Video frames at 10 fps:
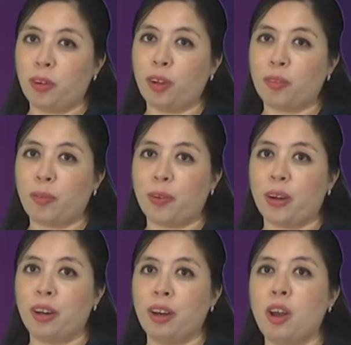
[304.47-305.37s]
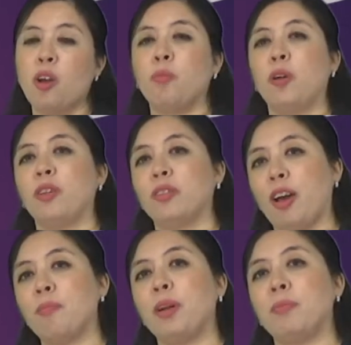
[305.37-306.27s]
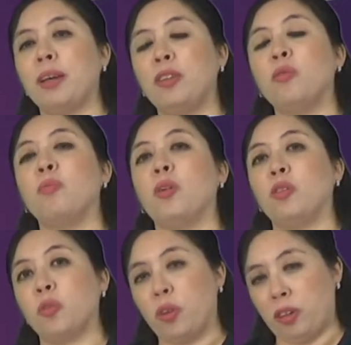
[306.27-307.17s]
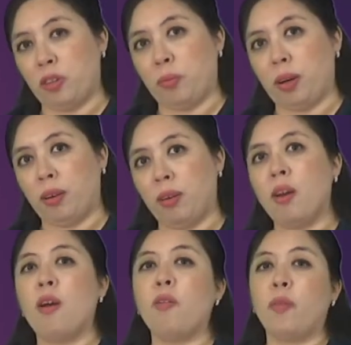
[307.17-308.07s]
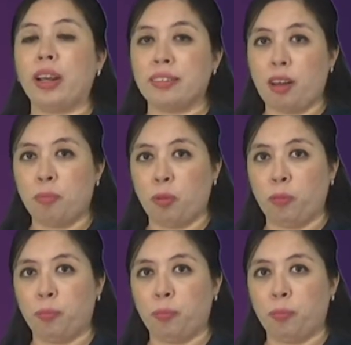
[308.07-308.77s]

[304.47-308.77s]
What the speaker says: form of the verb plus complement plus question mark. For example,